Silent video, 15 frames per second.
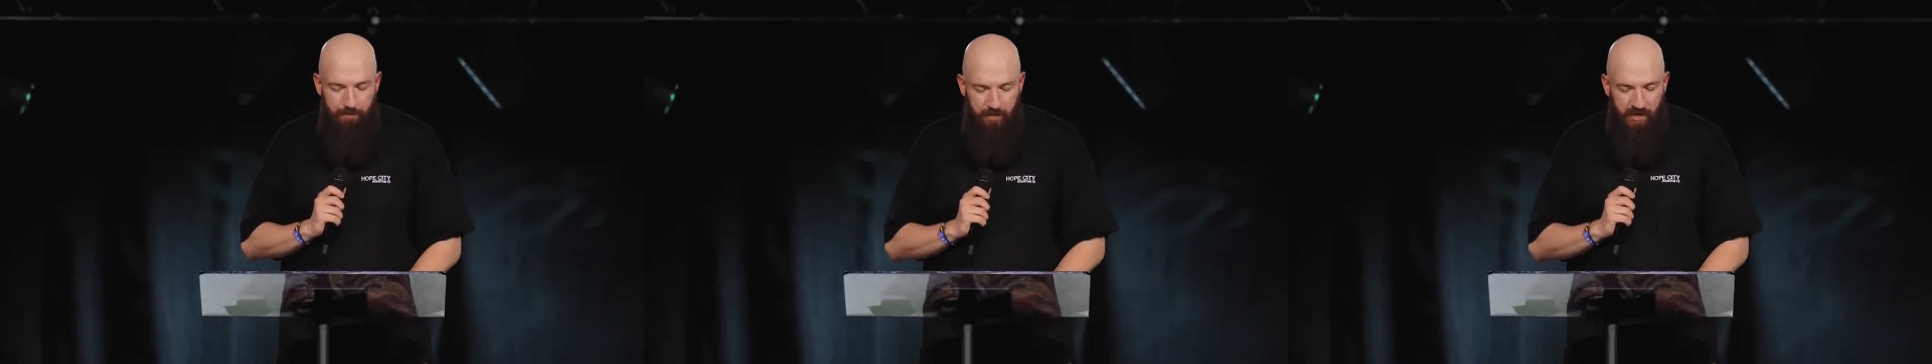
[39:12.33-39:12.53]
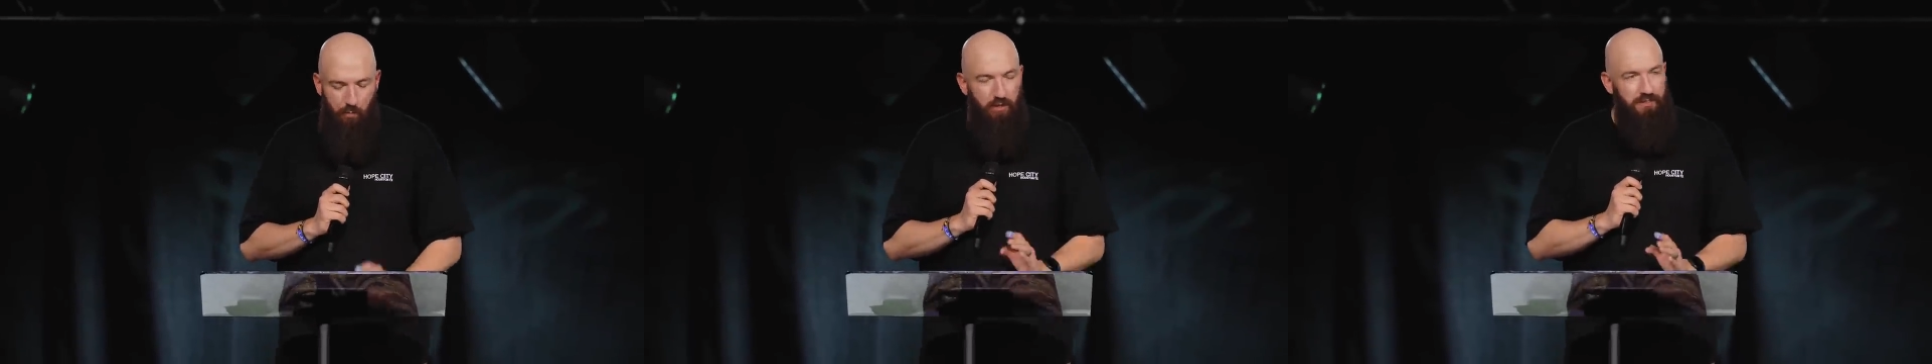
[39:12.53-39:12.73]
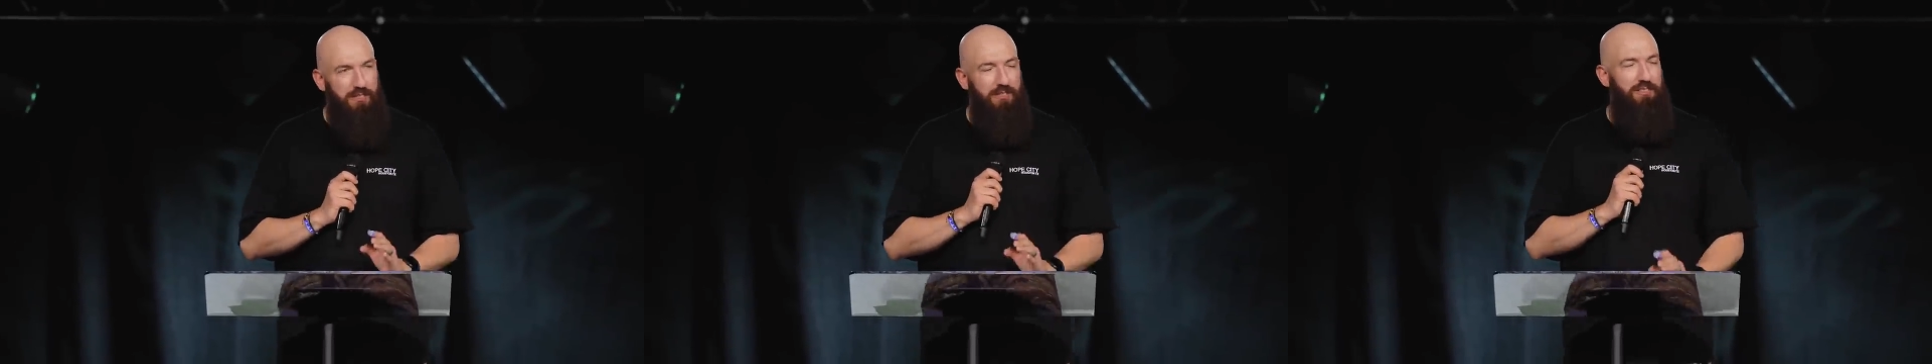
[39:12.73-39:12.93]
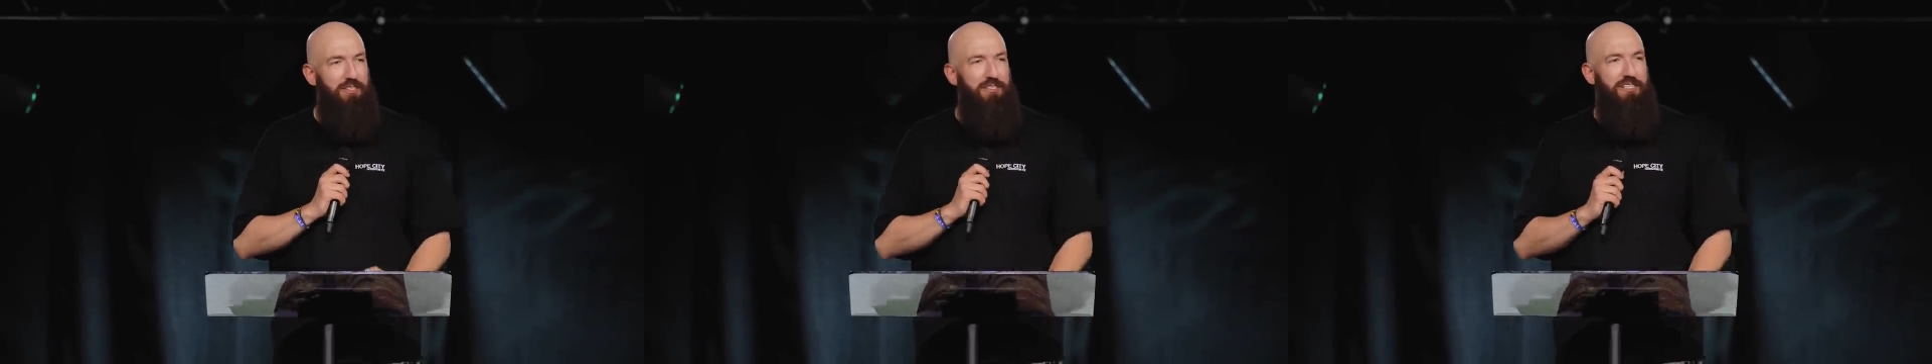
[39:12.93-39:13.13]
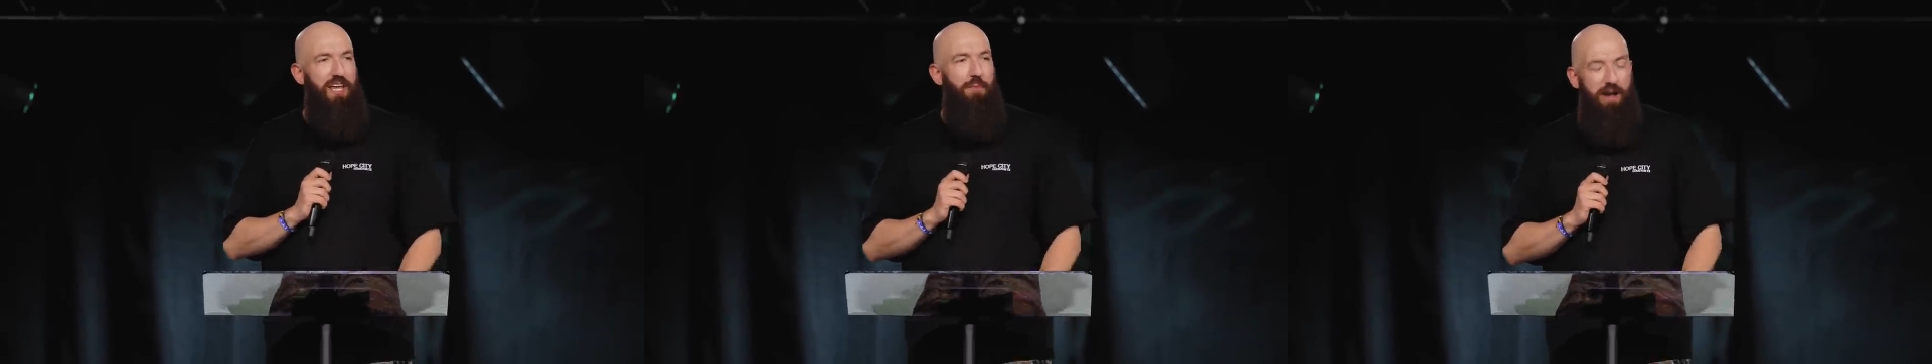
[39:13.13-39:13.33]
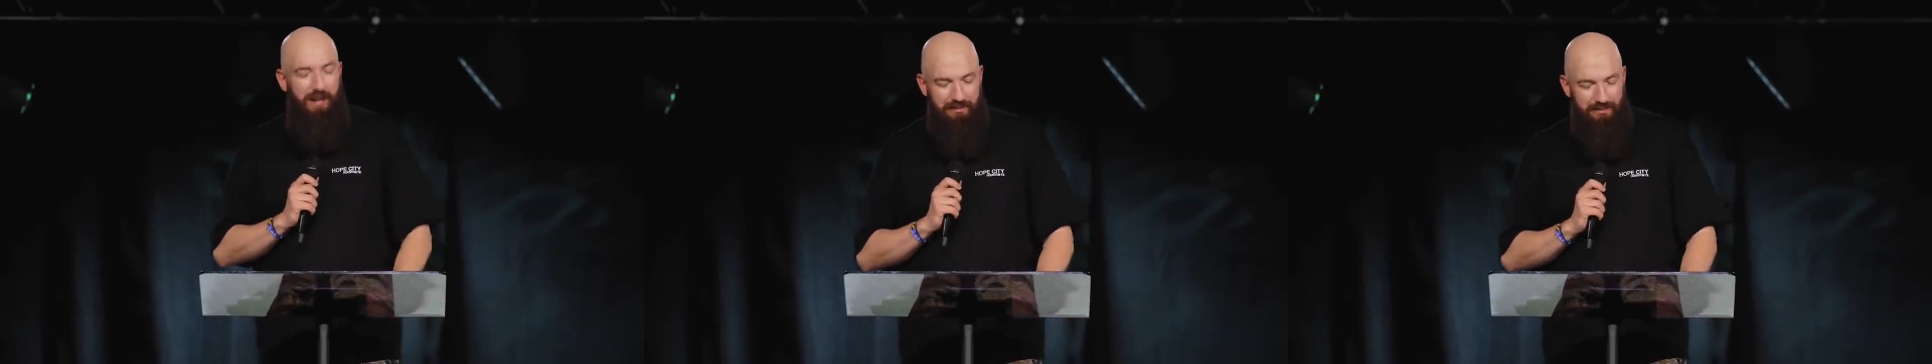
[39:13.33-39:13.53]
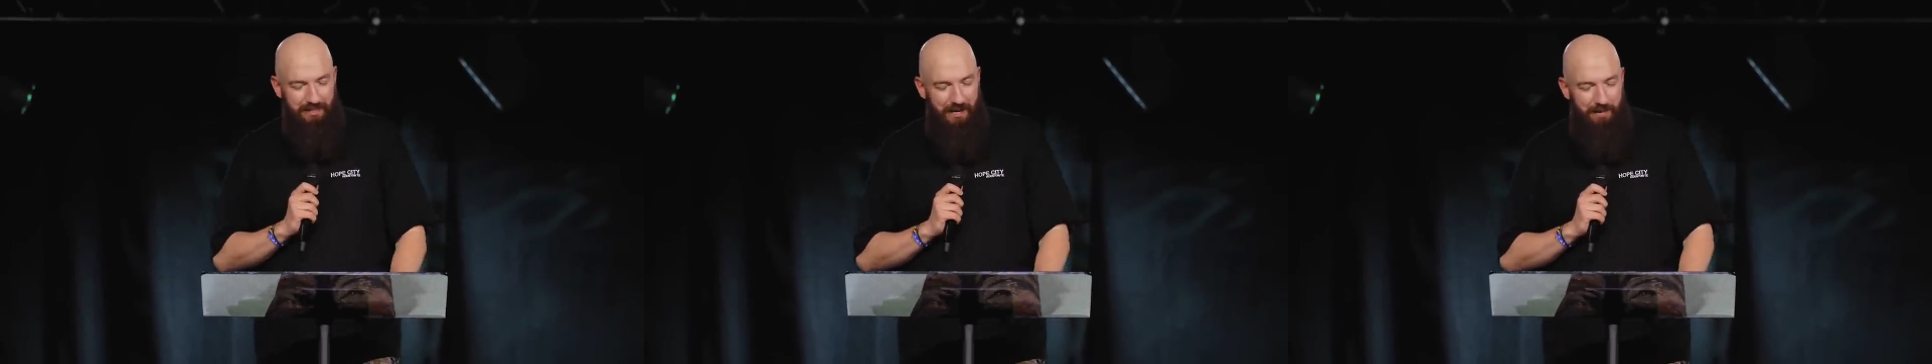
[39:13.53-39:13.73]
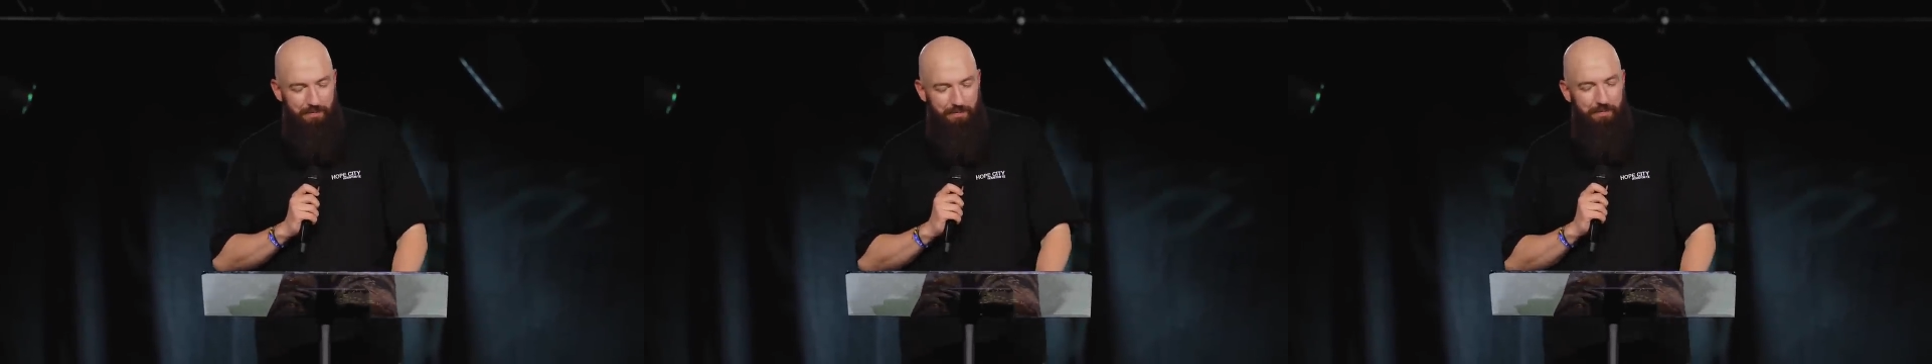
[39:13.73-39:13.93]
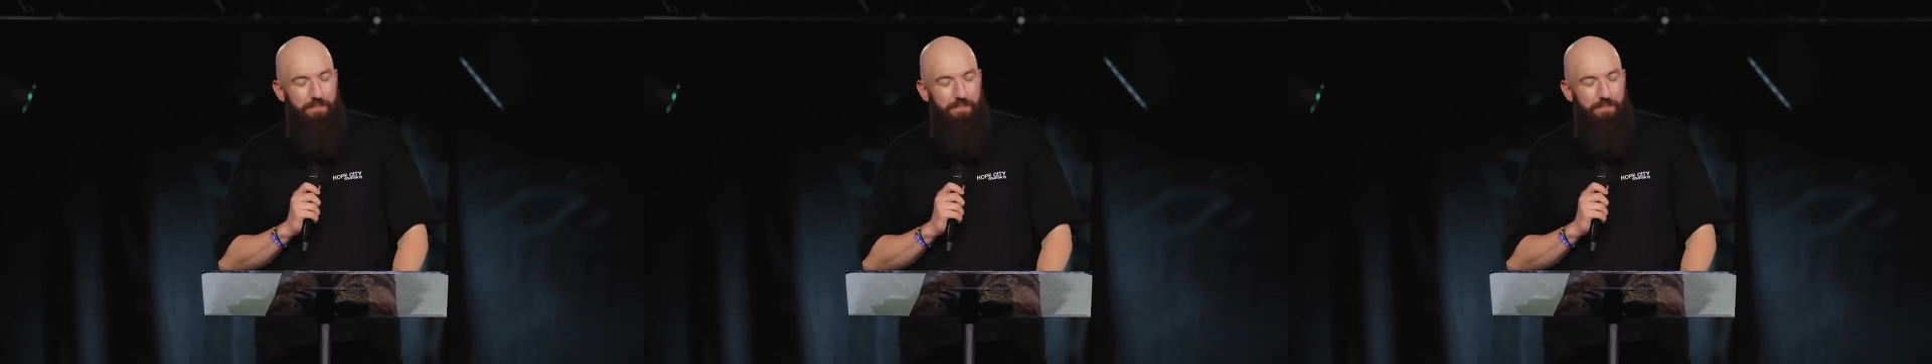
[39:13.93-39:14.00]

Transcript: He wants us to stay by His side